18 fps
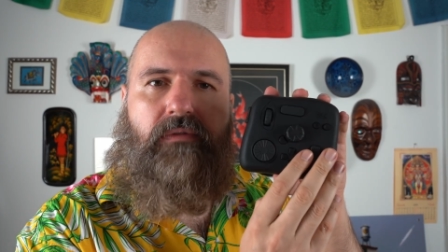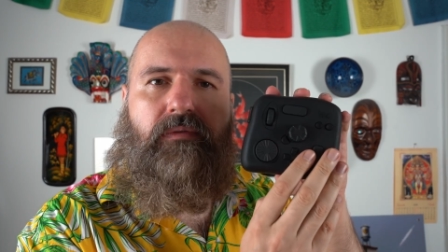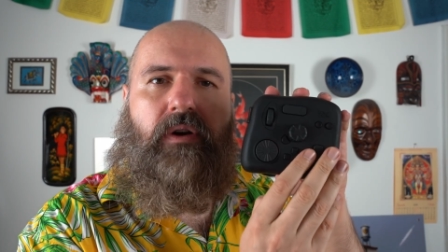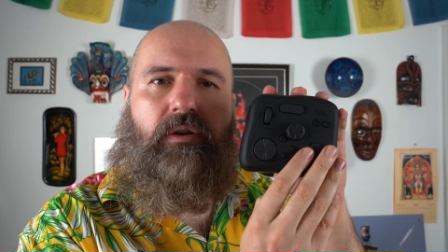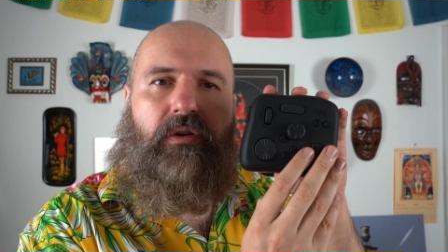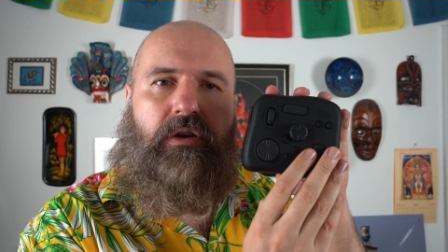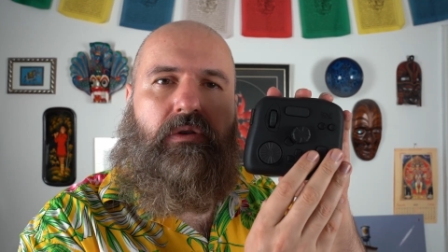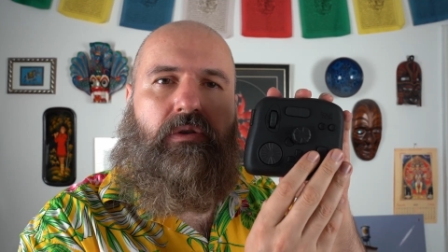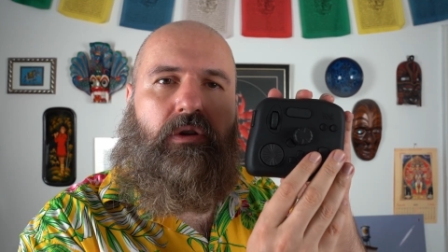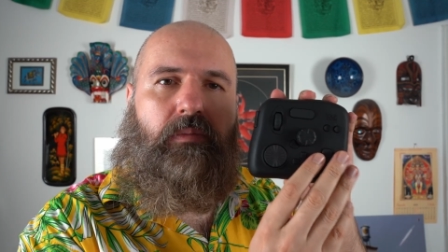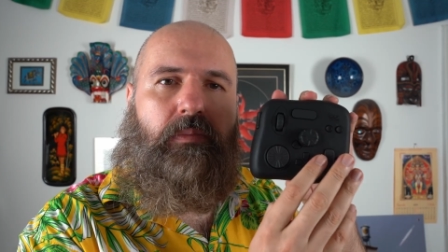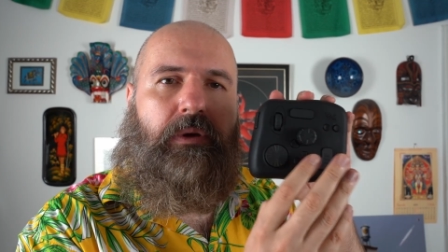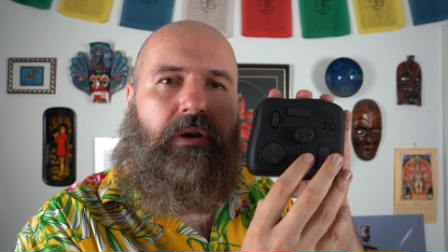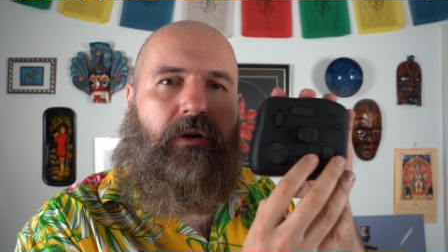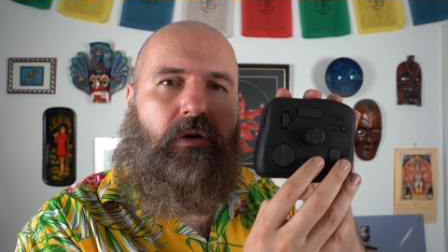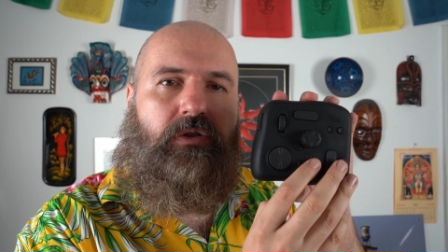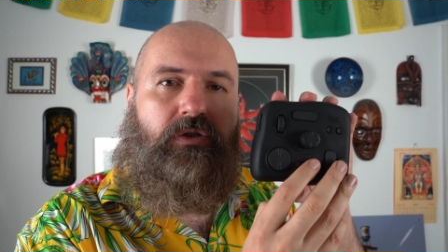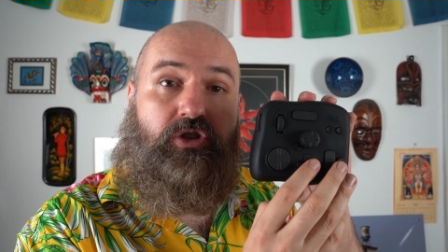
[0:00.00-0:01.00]
very good
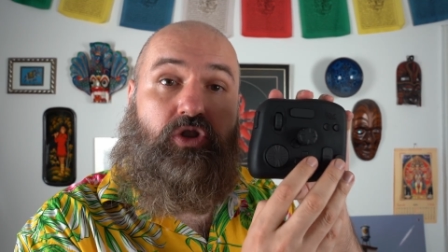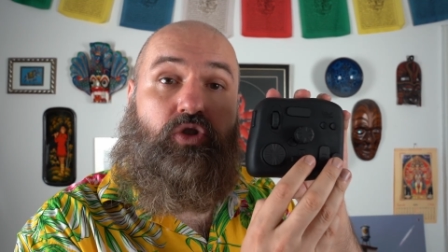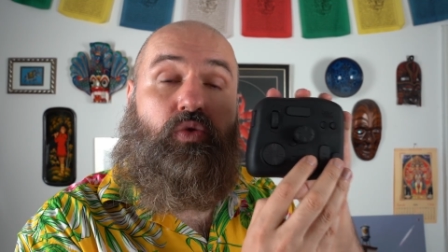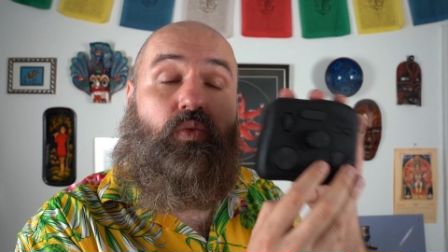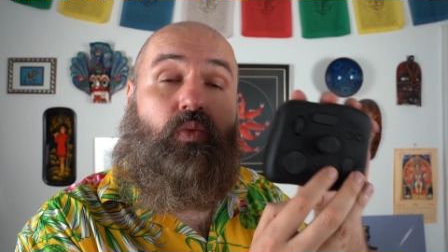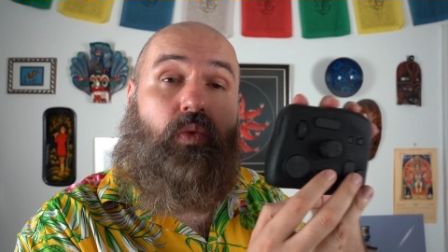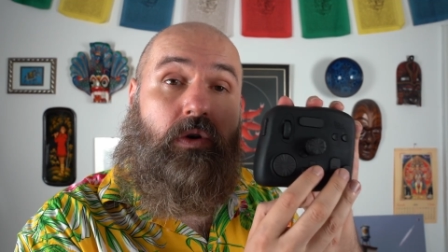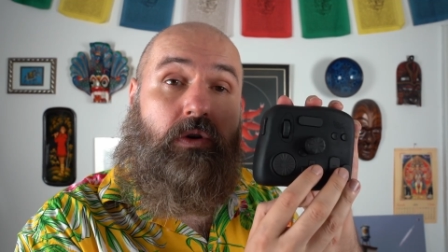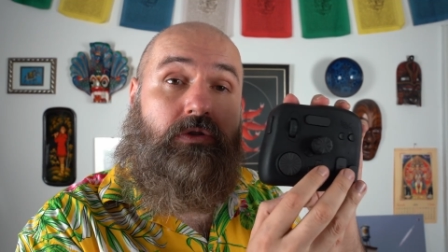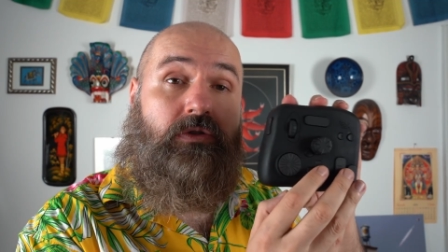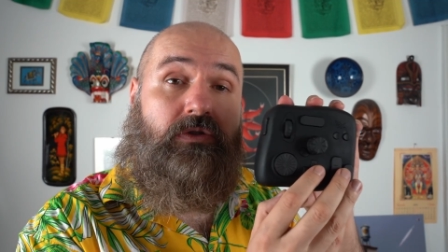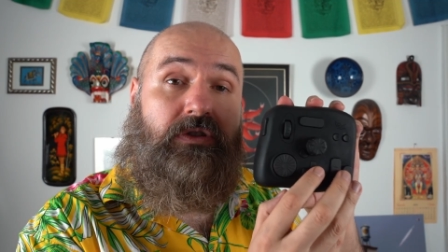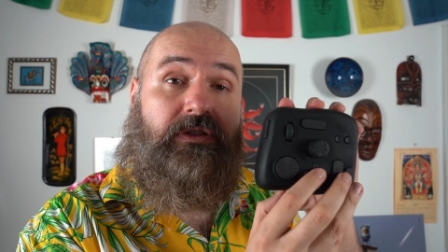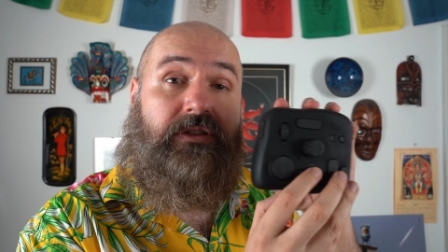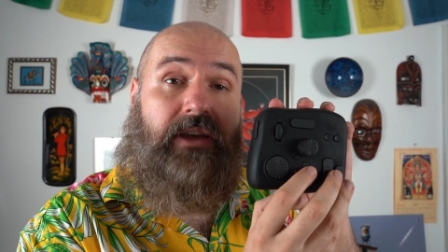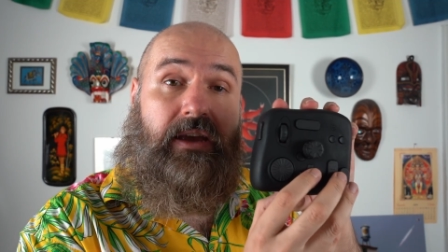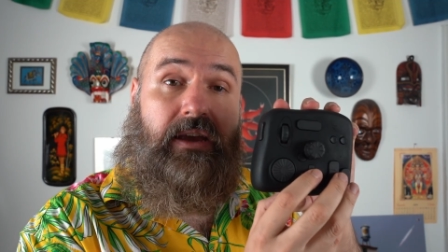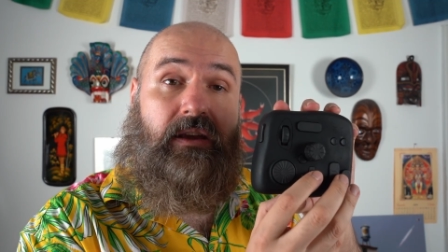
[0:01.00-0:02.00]
because you want to
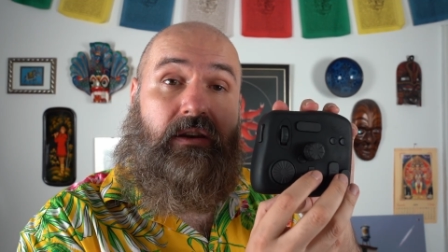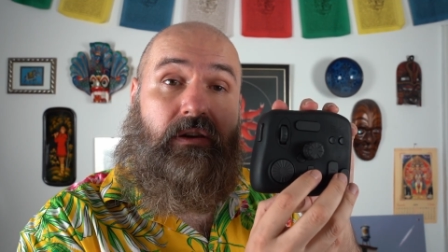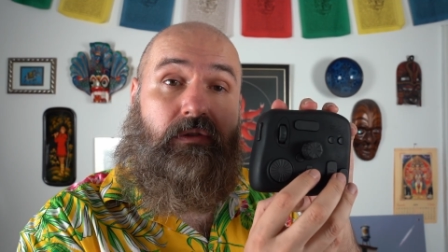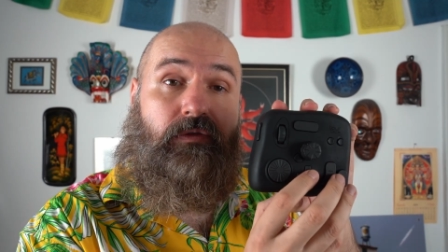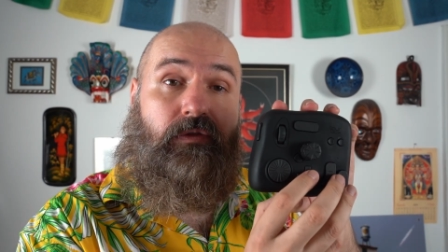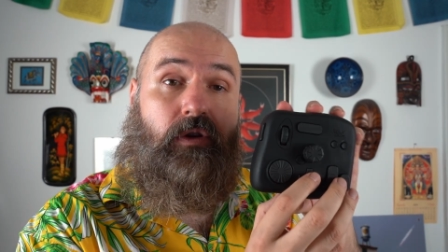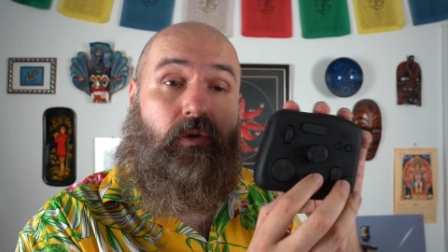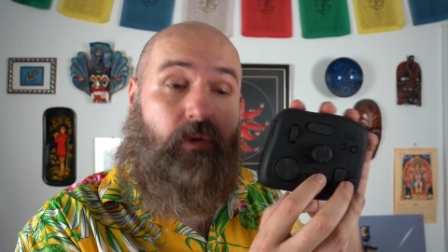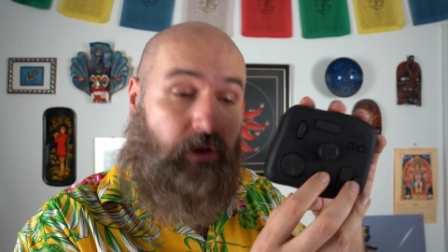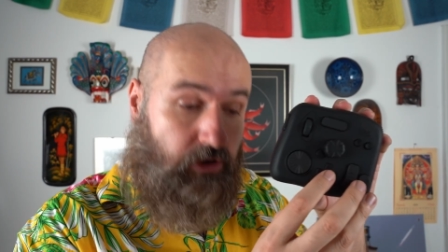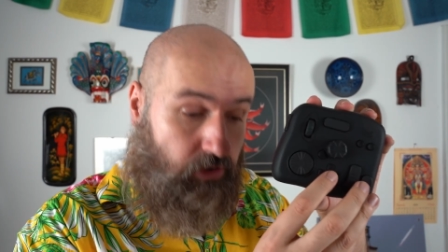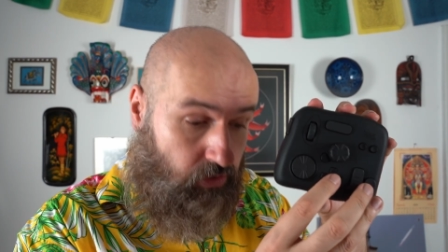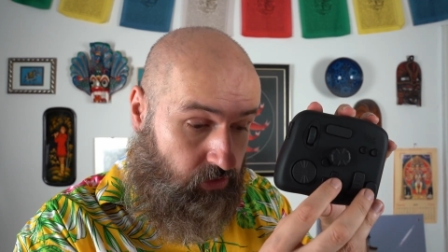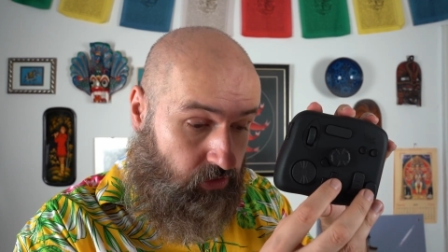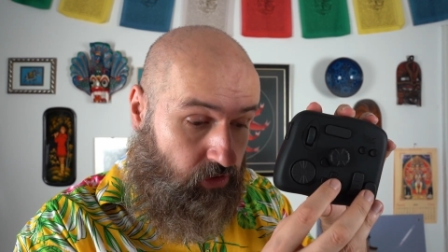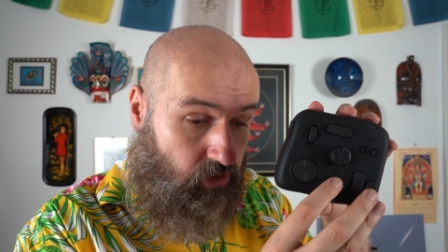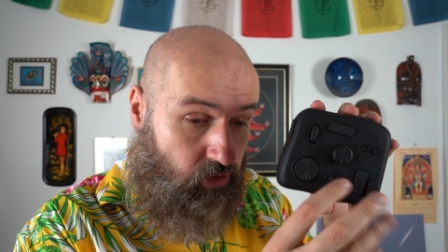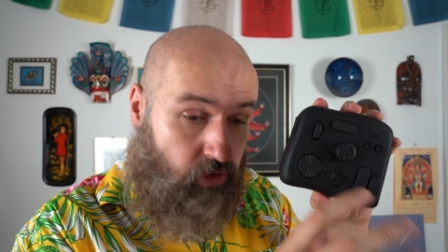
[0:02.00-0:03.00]
stay in the flow and
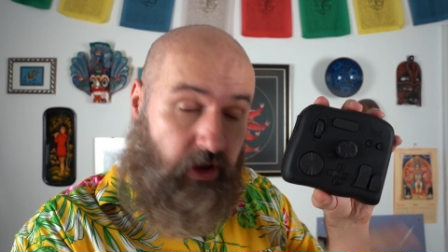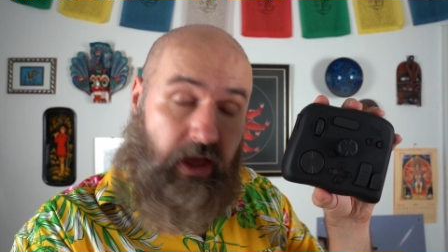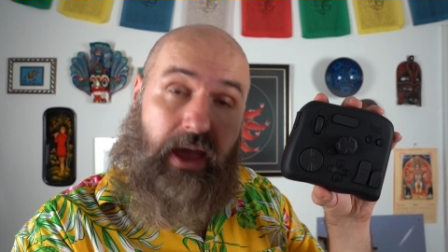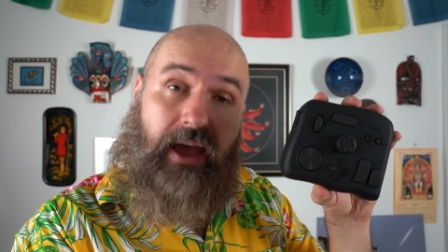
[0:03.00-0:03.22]
not look